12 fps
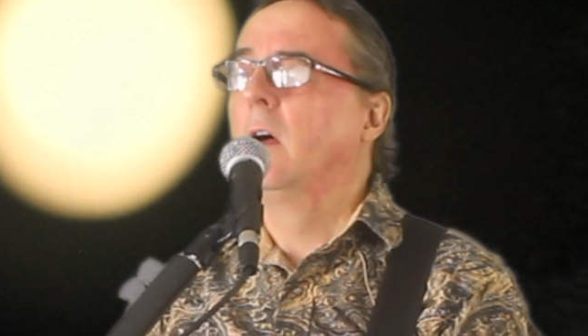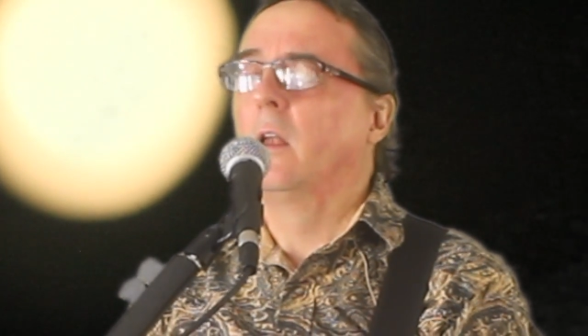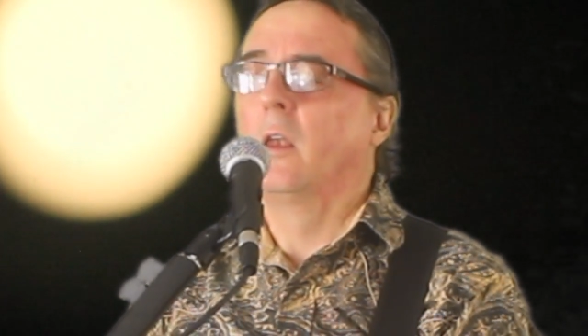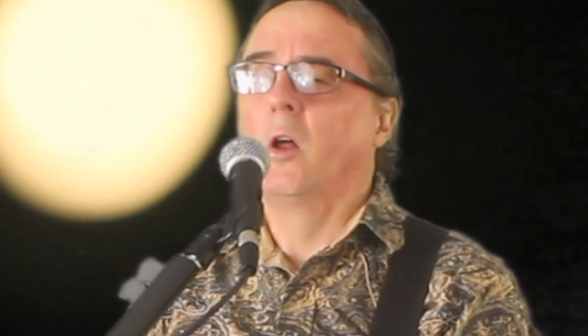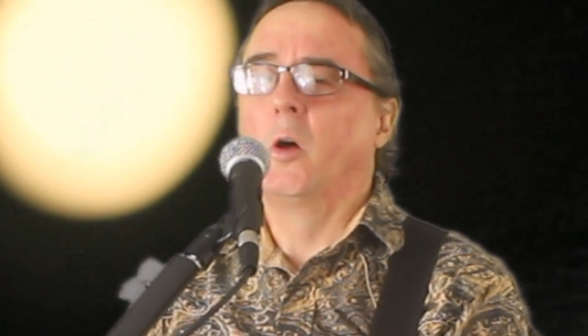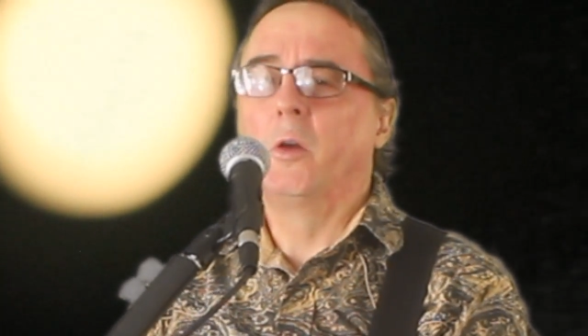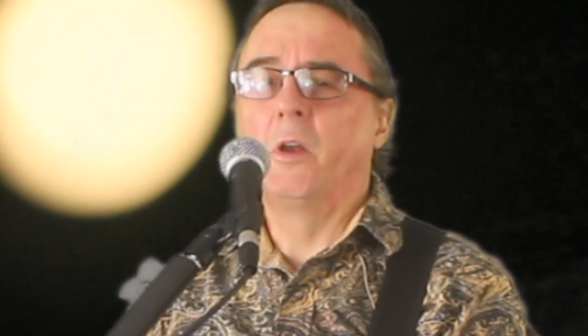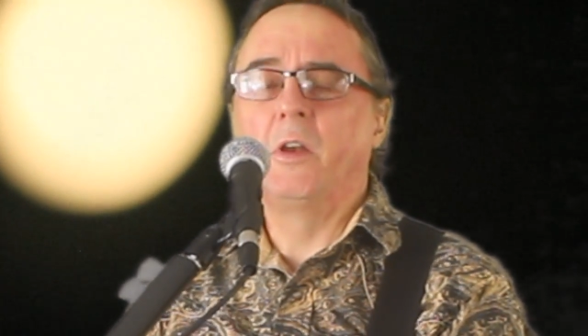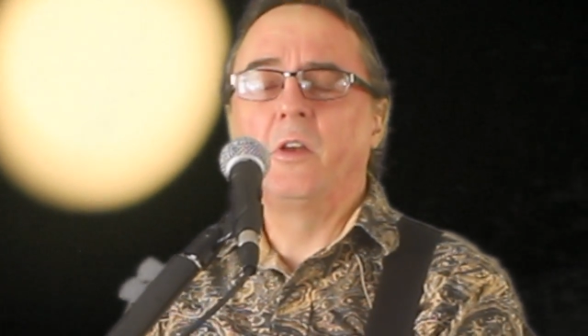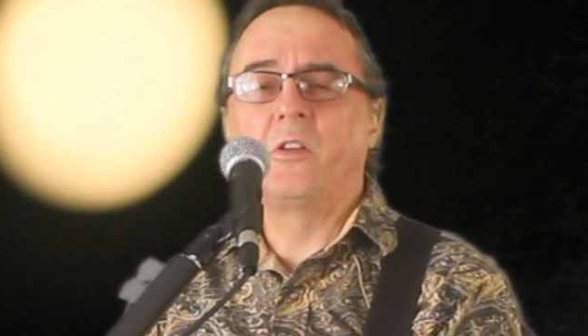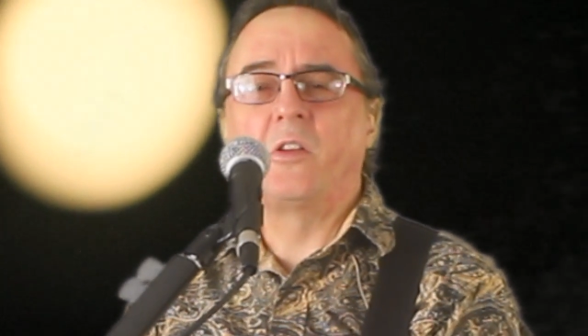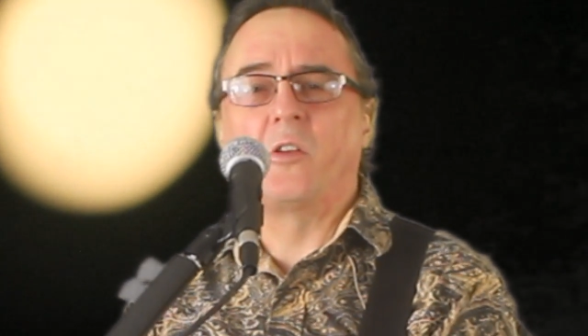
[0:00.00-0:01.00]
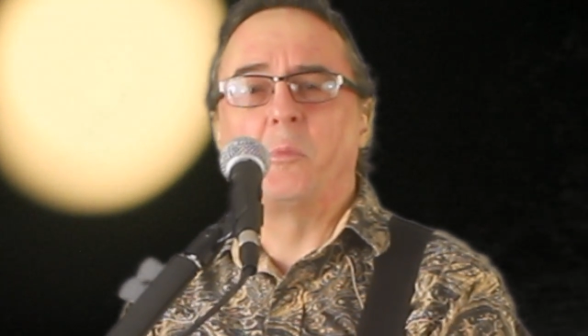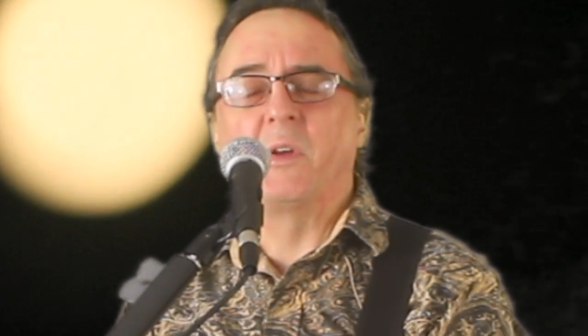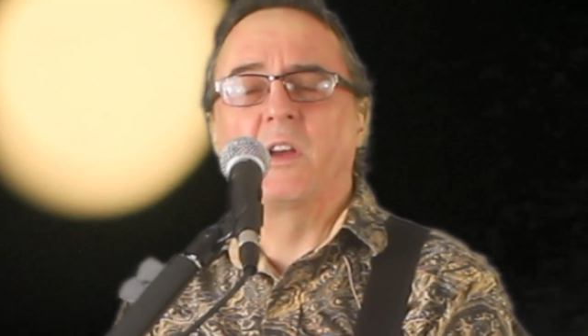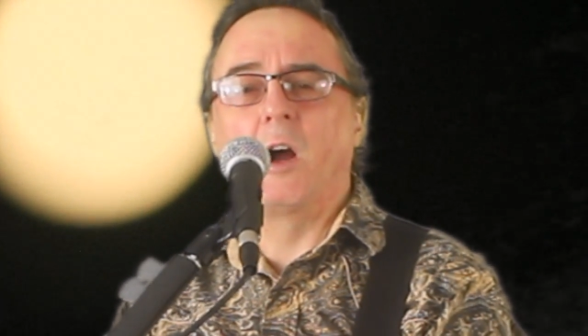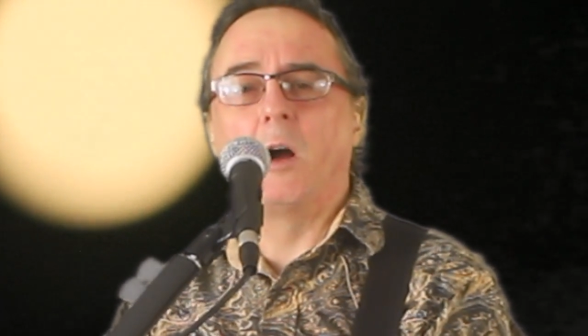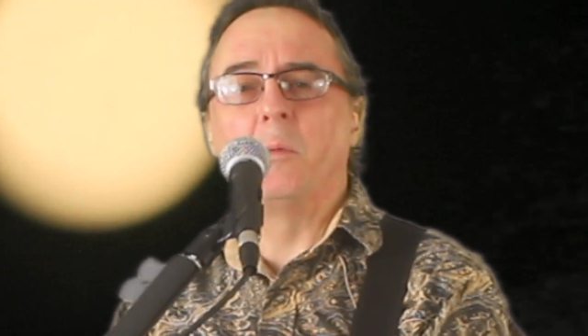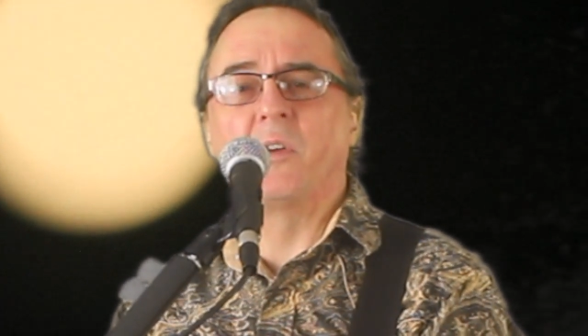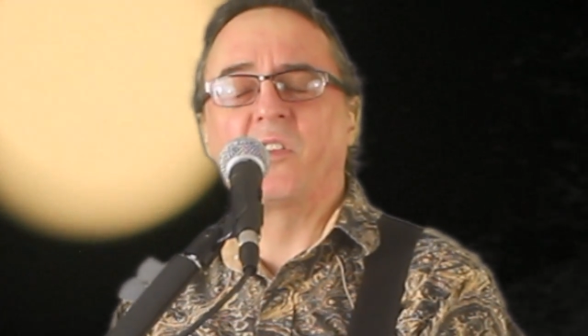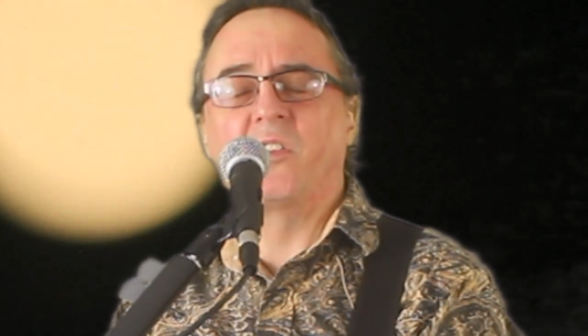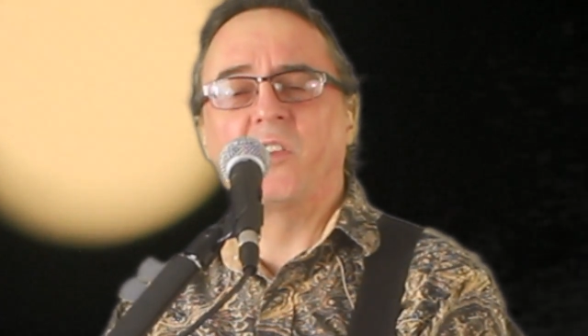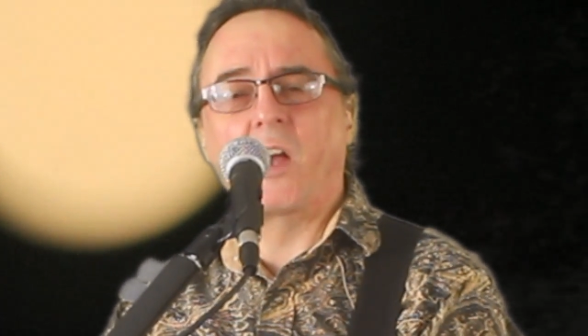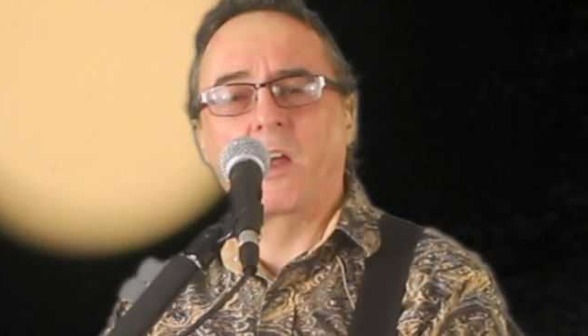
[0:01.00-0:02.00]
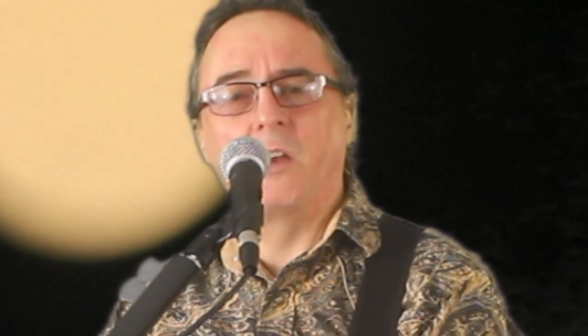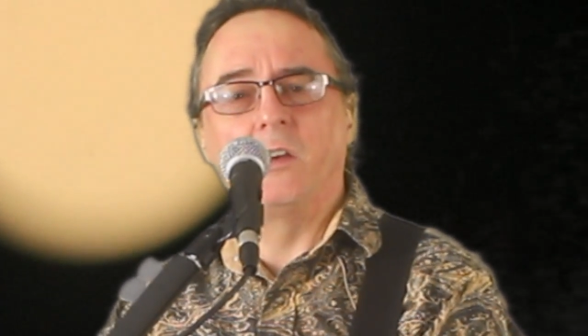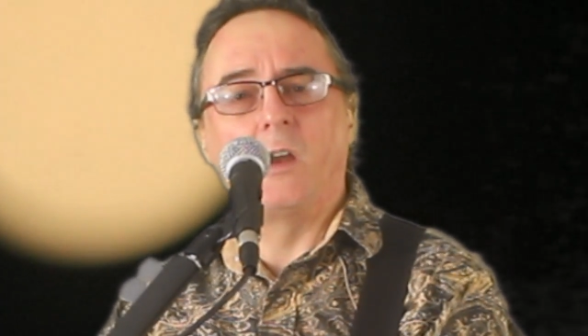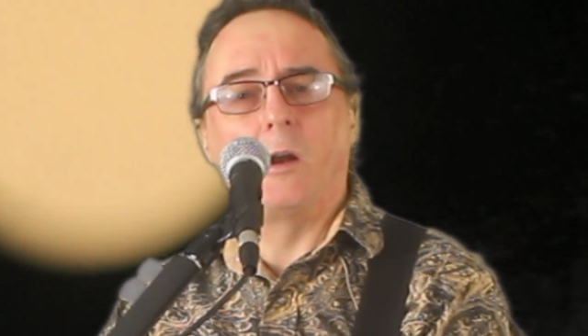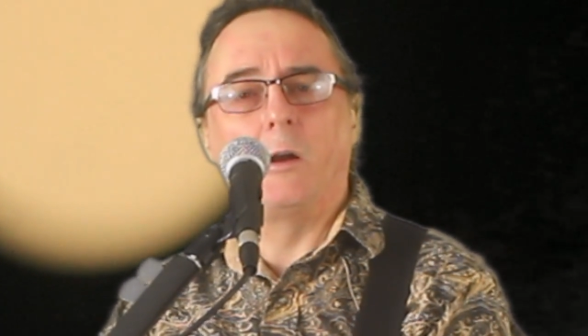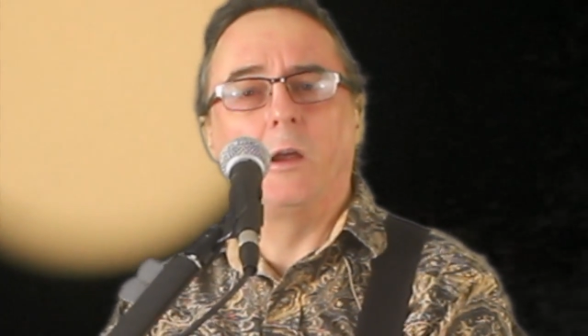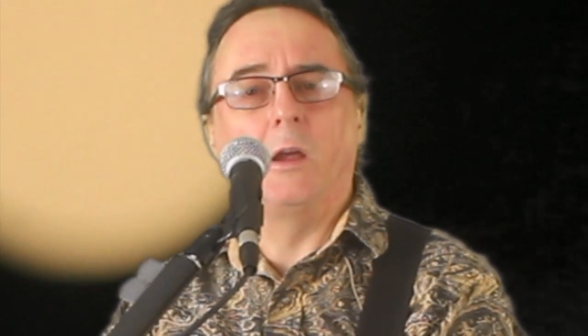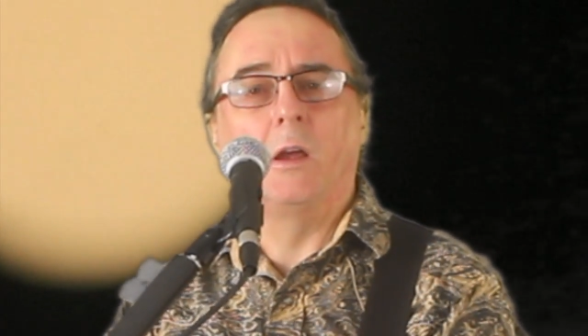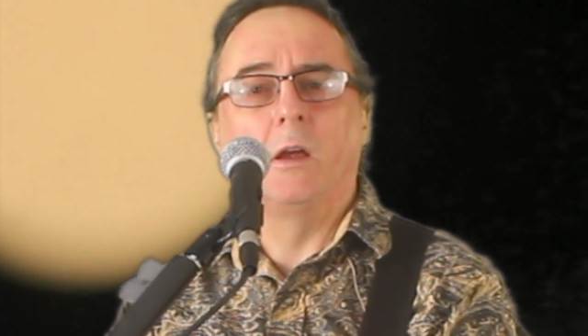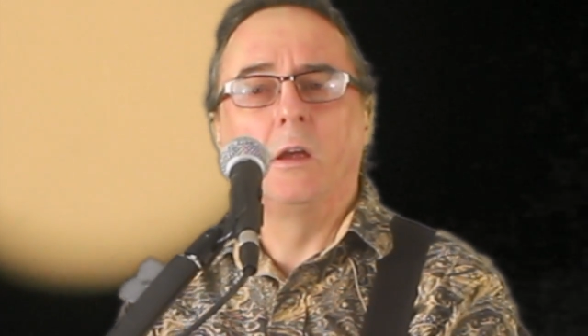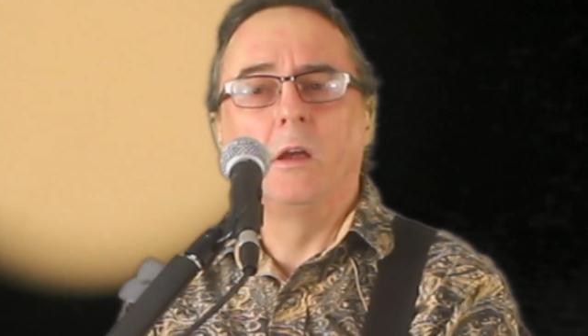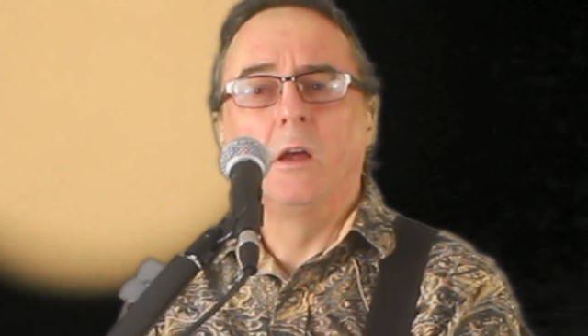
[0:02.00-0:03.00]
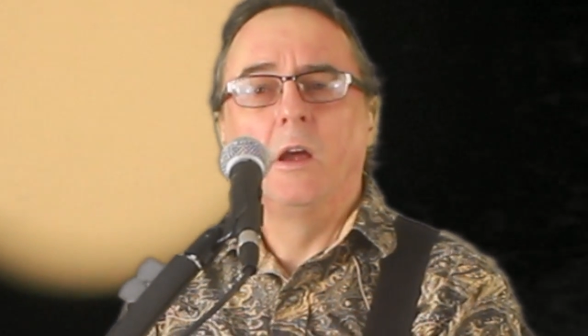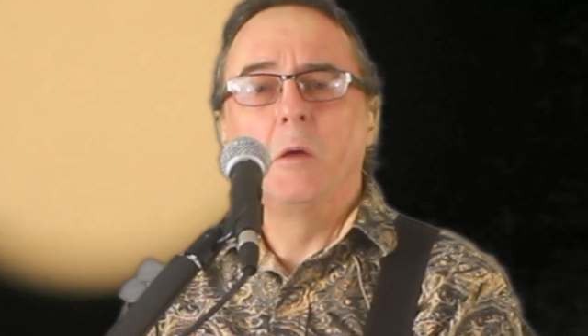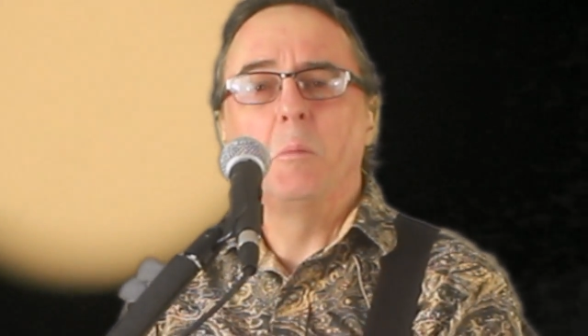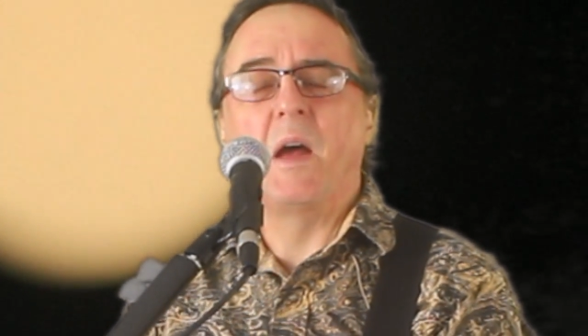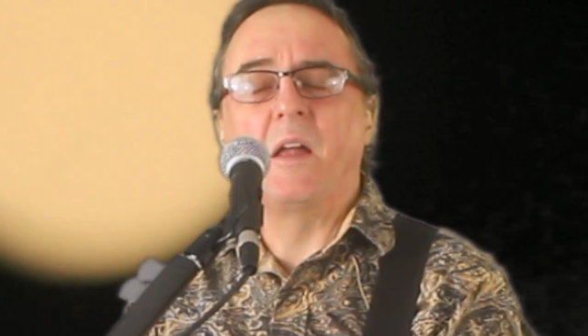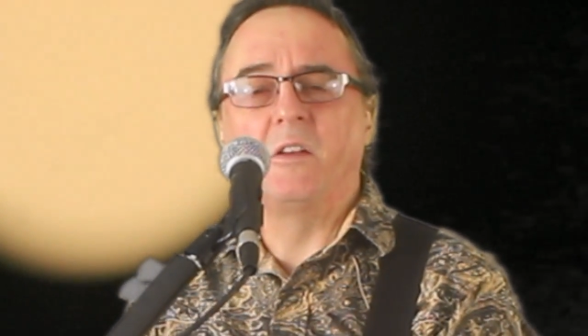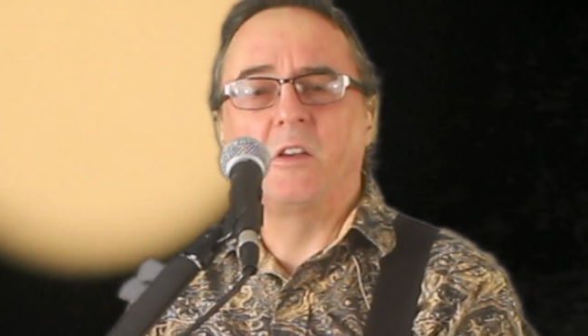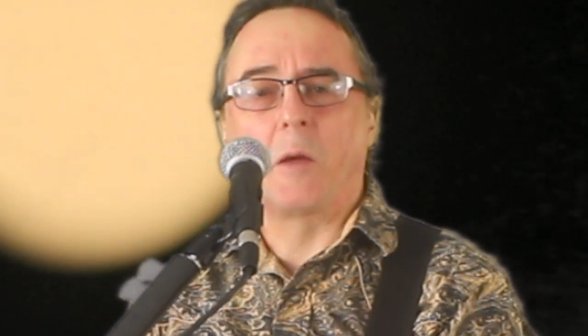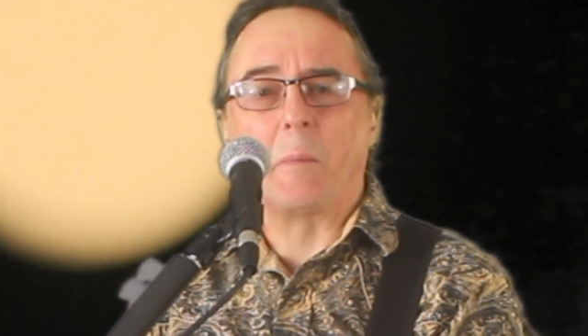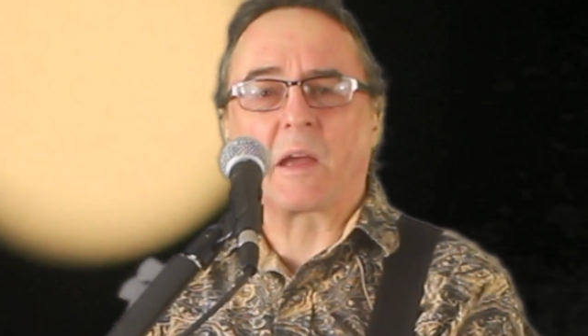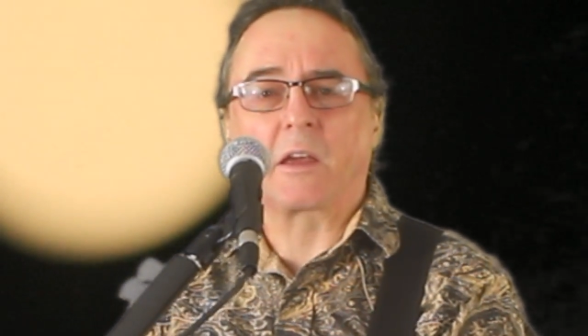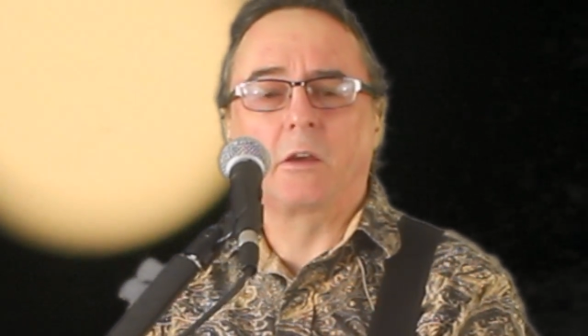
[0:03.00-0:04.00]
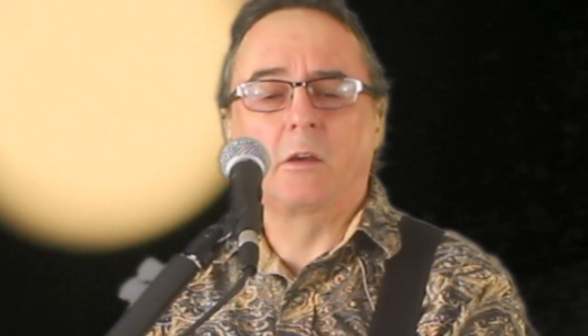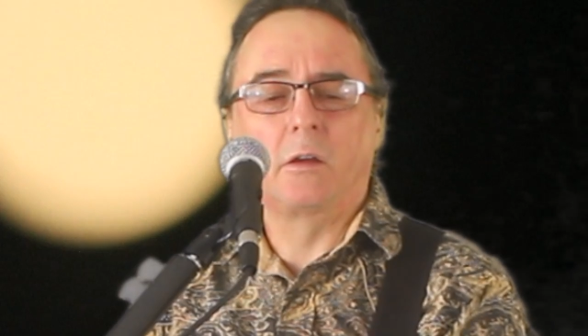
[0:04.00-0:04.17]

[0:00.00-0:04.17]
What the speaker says: Loneliness has become a secondary pandemic